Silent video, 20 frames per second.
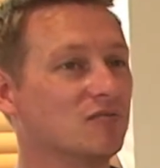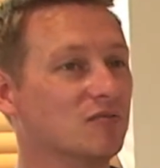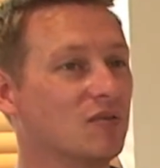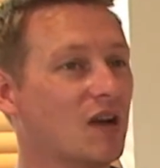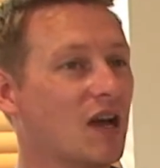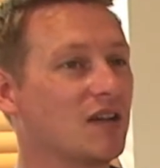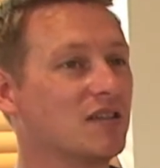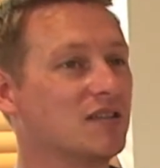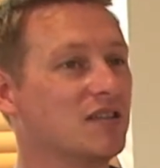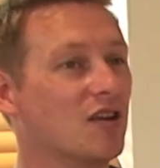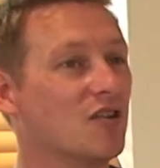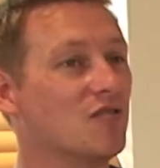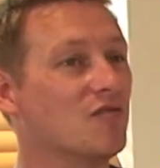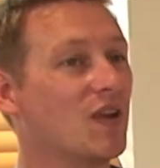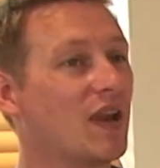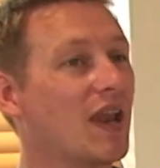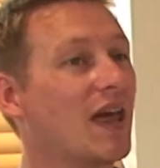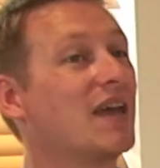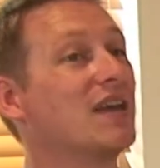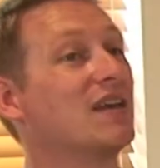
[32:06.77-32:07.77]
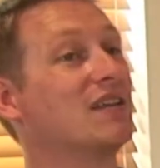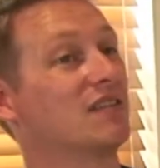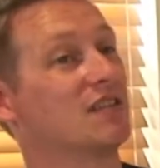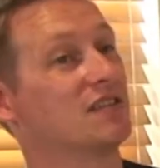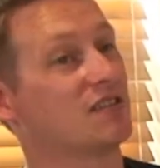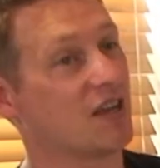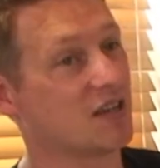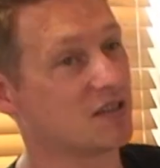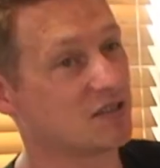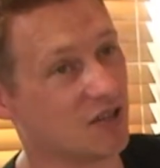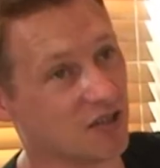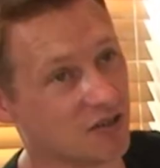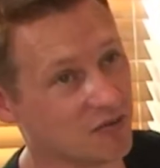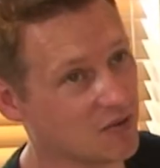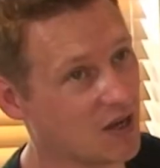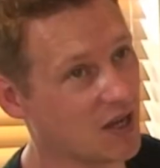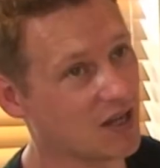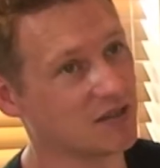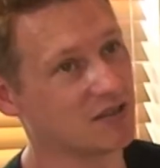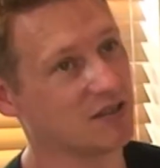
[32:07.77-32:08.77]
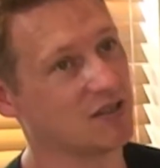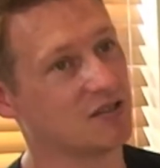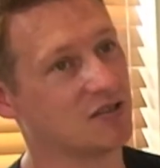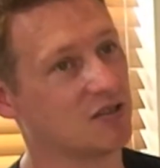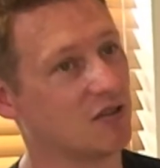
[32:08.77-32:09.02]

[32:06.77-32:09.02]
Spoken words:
reality overlaying this external reality.